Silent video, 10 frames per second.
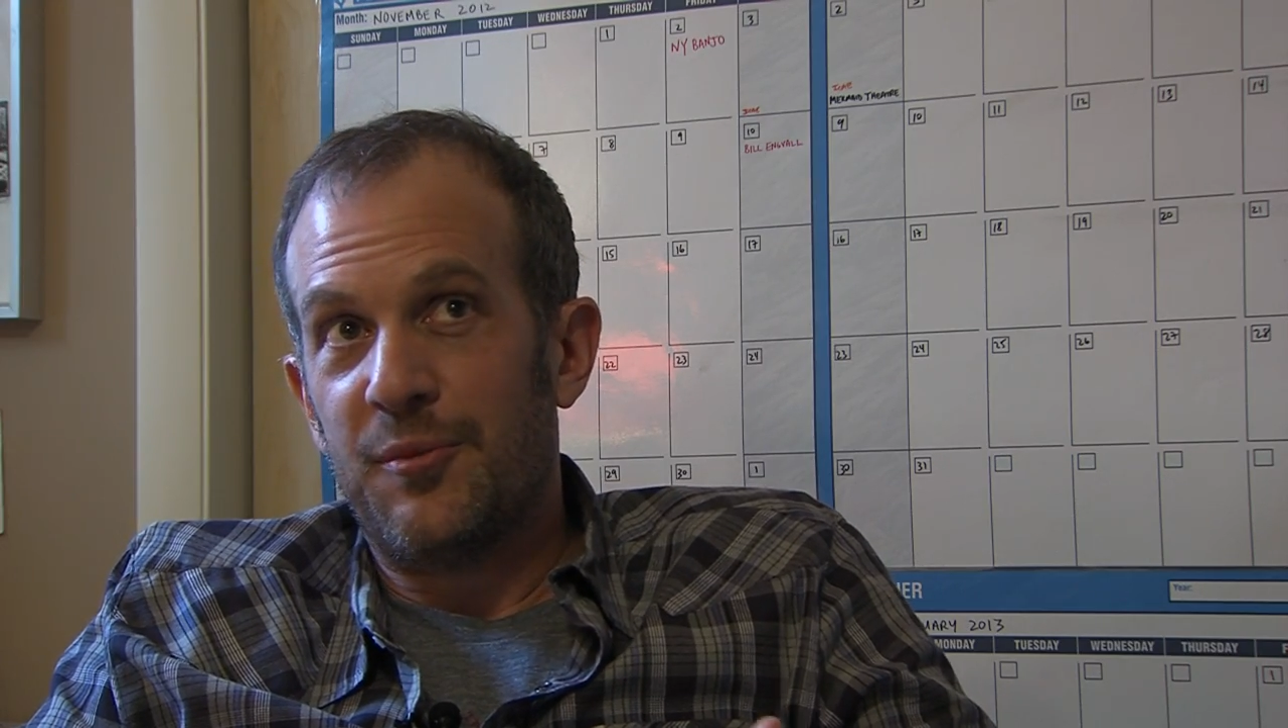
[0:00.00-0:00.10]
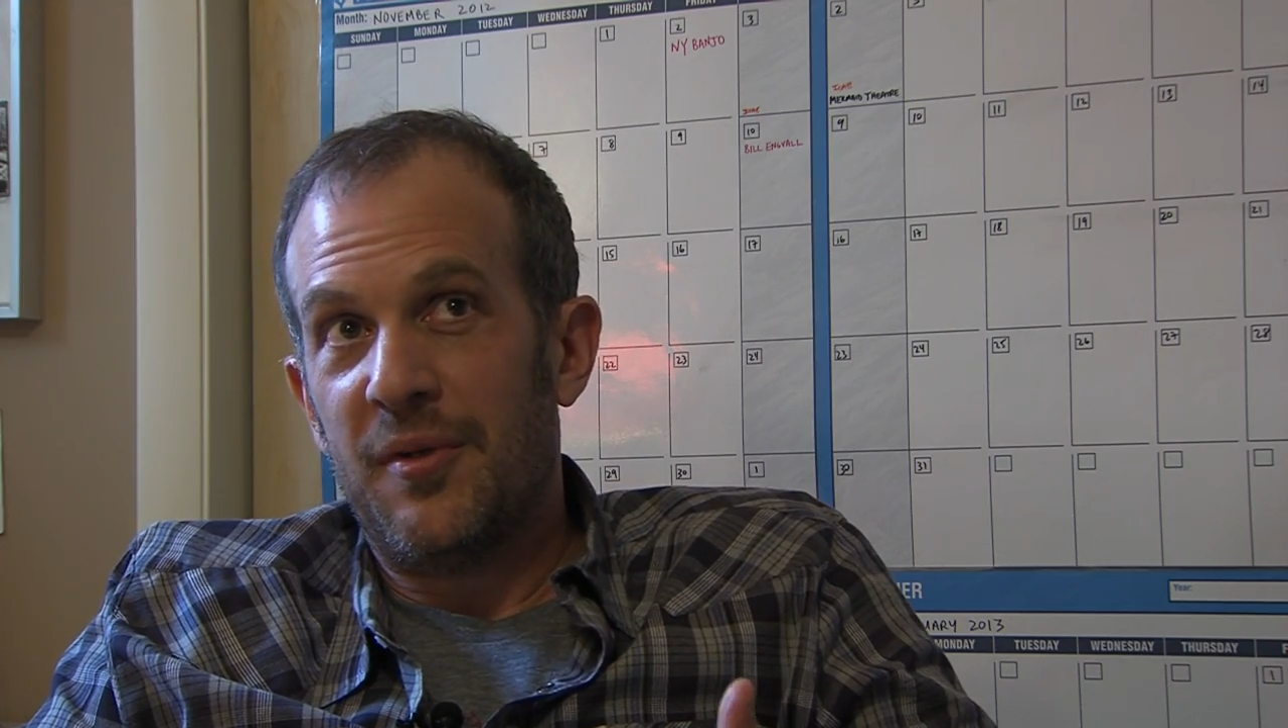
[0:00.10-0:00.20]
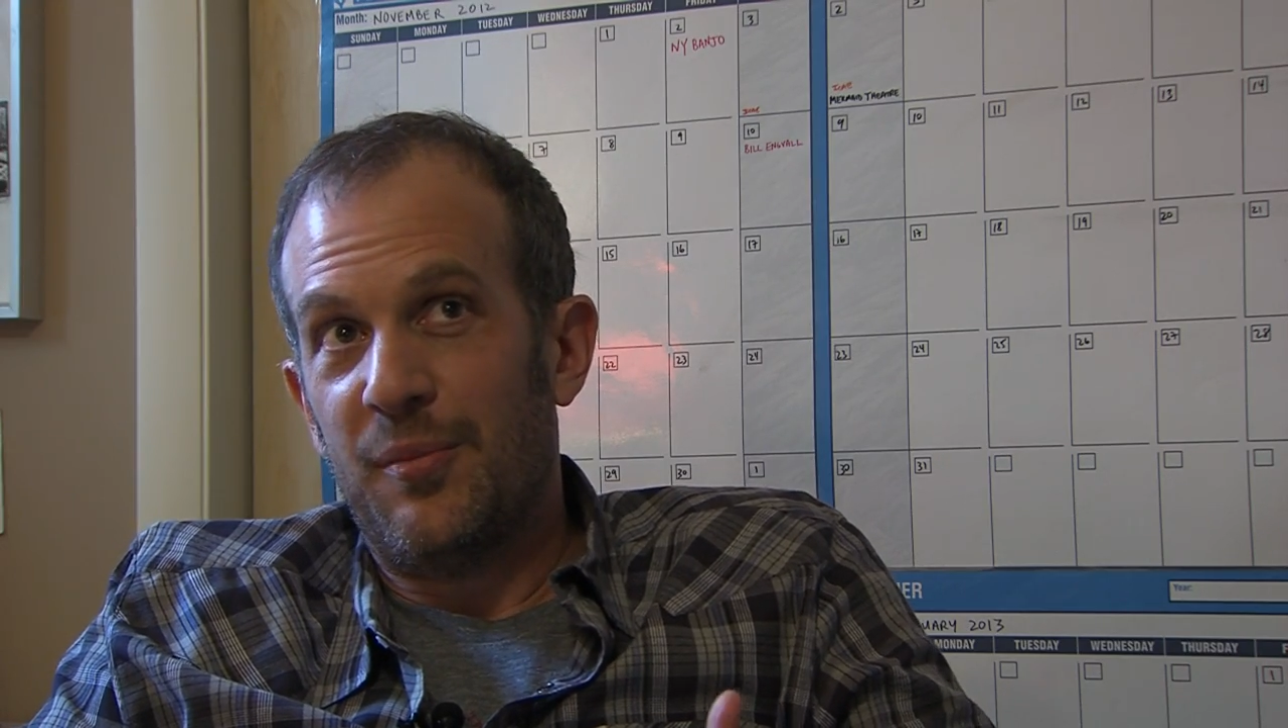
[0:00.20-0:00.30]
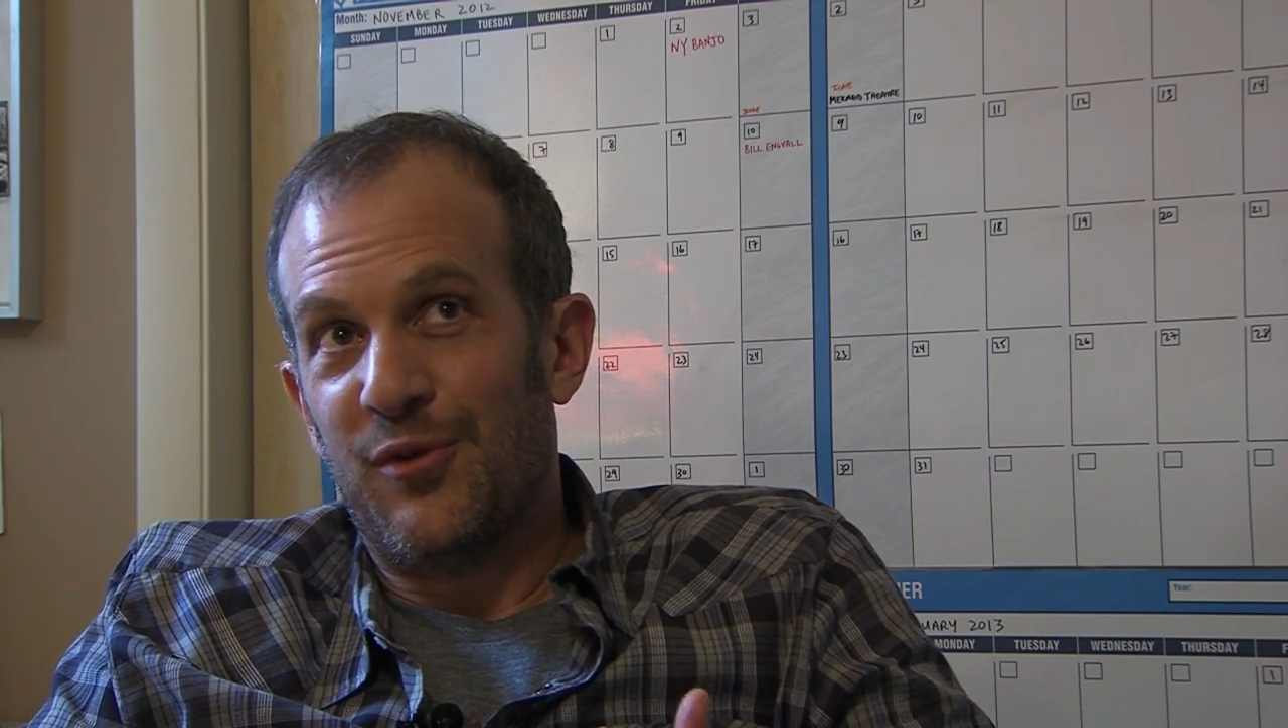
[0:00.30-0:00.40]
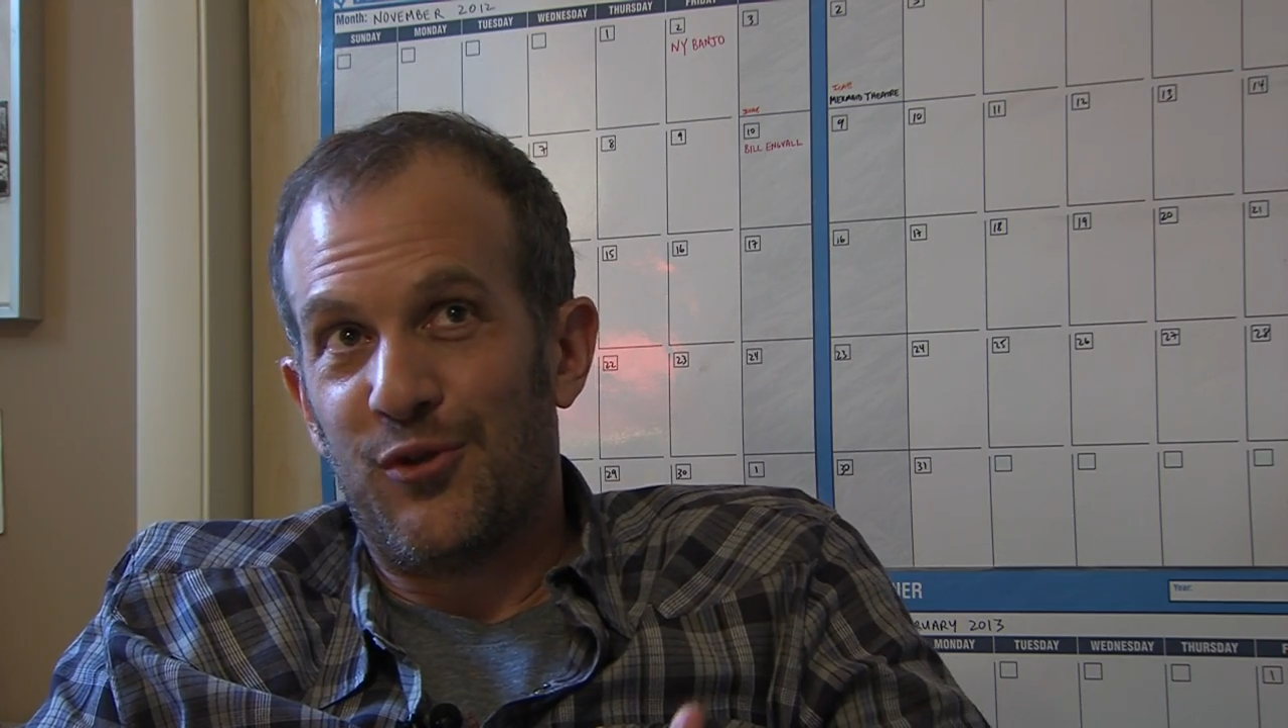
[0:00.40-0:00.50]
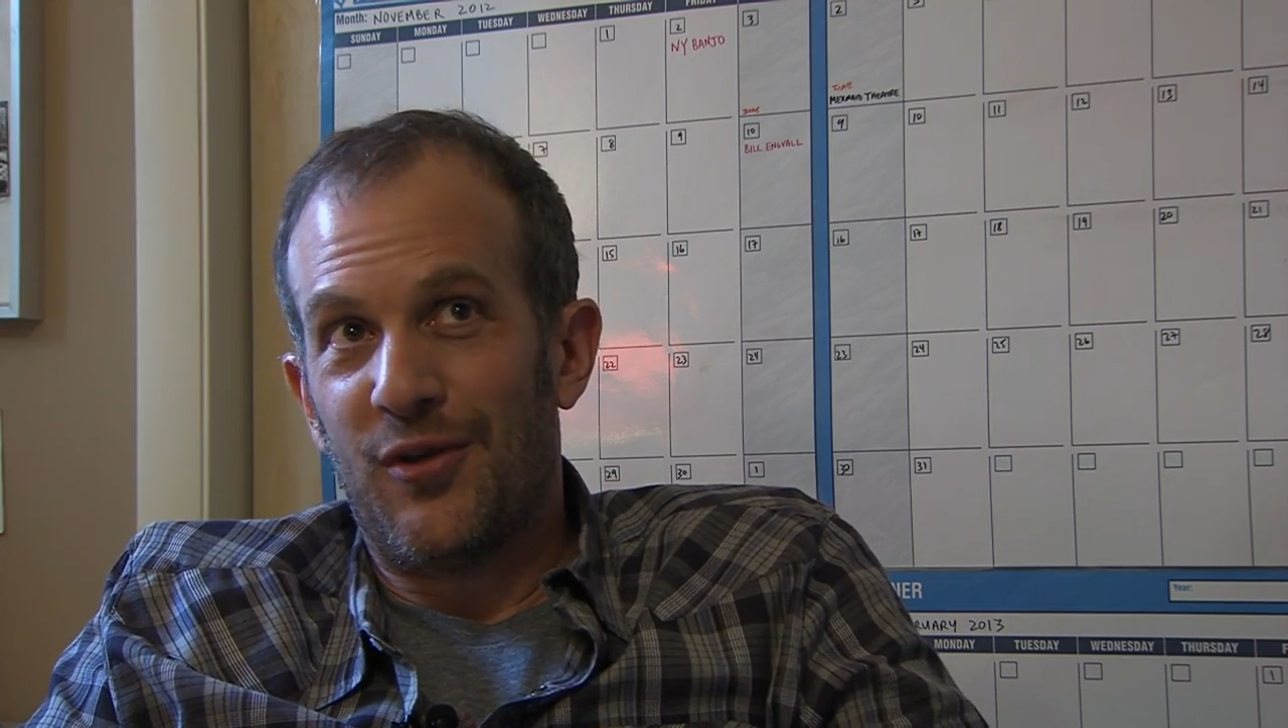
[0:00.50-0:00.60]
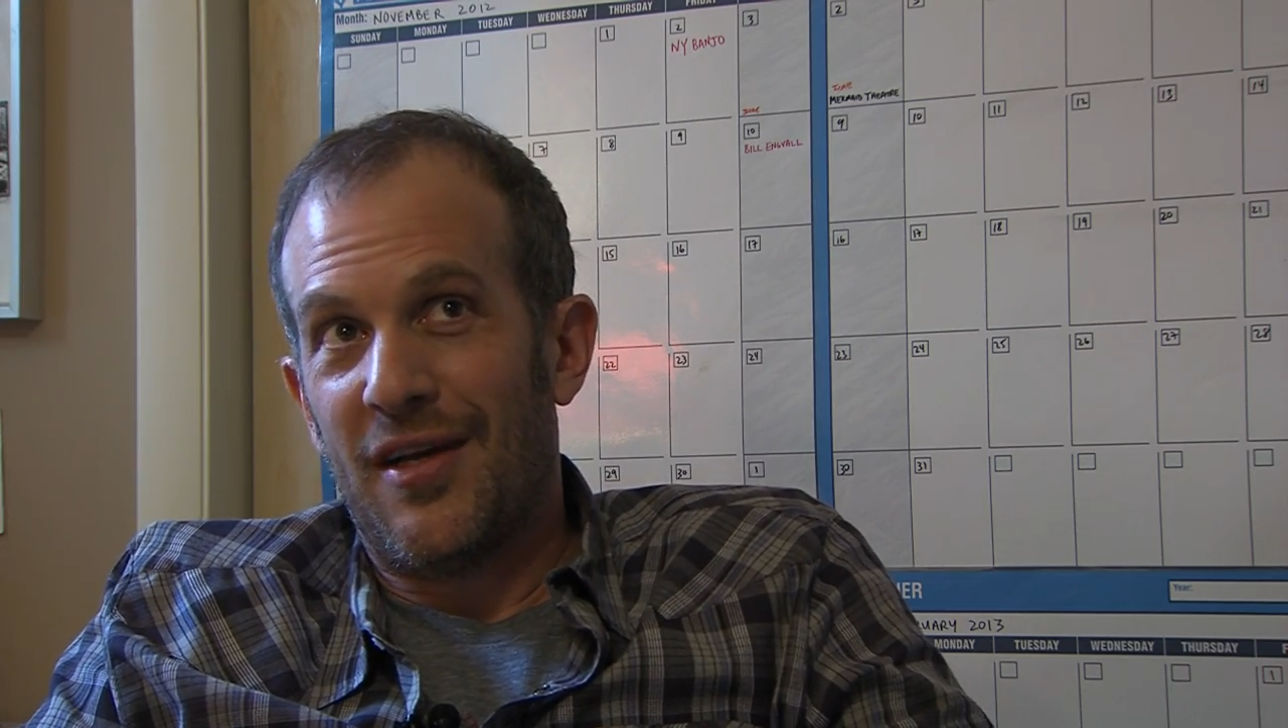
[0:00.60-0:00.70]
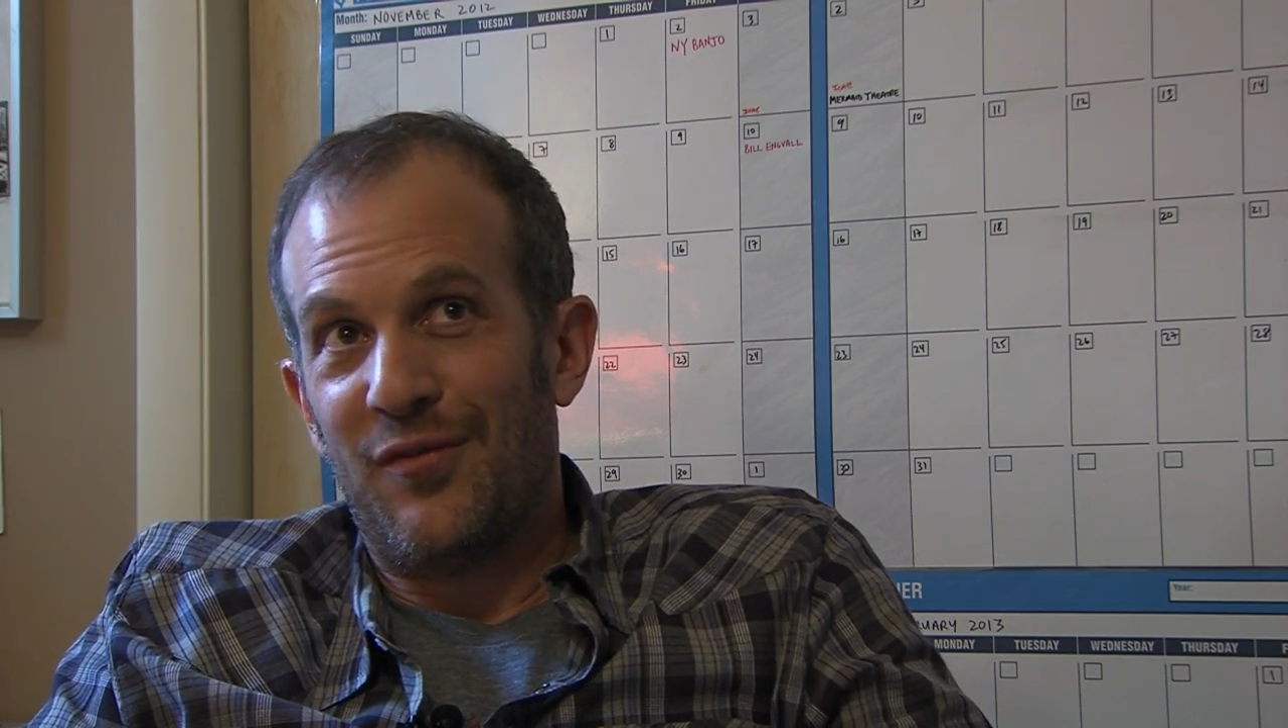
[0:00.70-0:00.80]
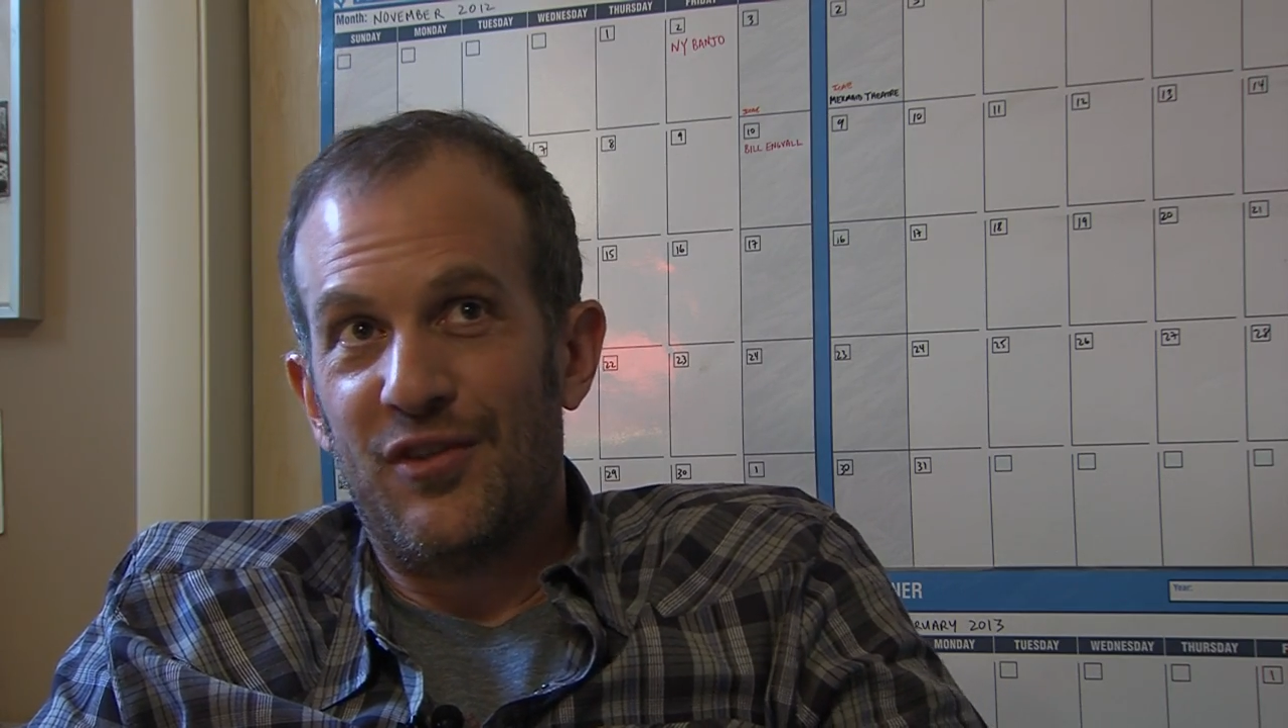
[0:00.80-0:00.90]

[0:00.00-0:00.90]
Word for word: people sort of have